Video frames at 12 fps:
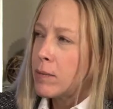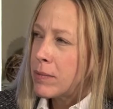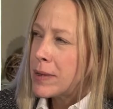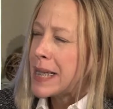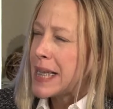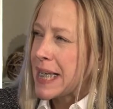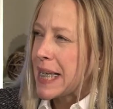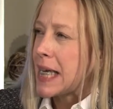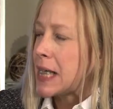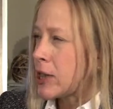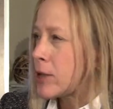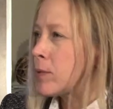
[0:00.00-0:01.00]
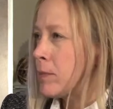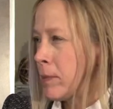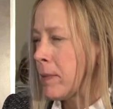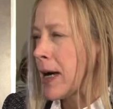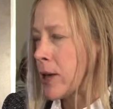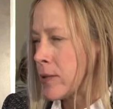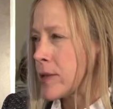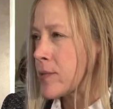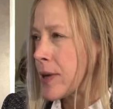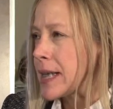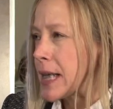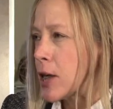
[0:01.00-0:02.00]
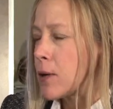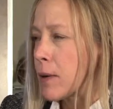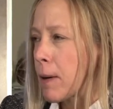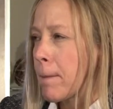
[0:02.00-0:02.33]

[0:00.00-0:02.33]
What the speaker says: Leading candidate would be batteries right now.